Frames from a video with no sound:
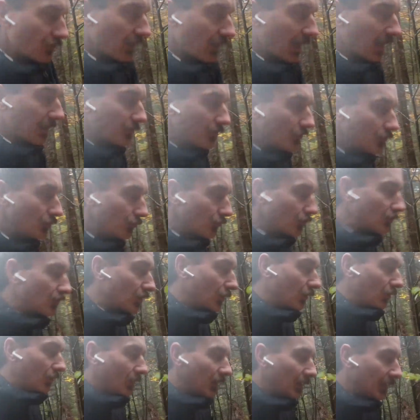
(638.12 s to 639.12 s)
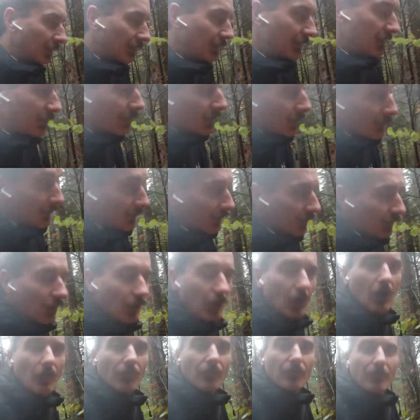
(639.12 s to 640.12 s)
Trying to do so
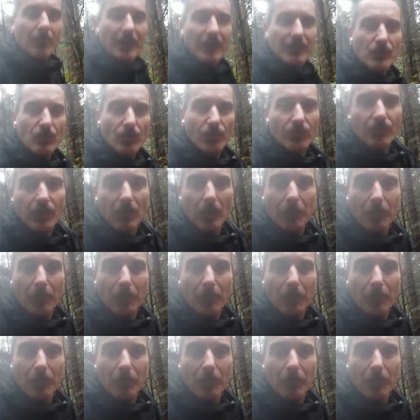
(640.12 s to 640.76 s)
often makes you feel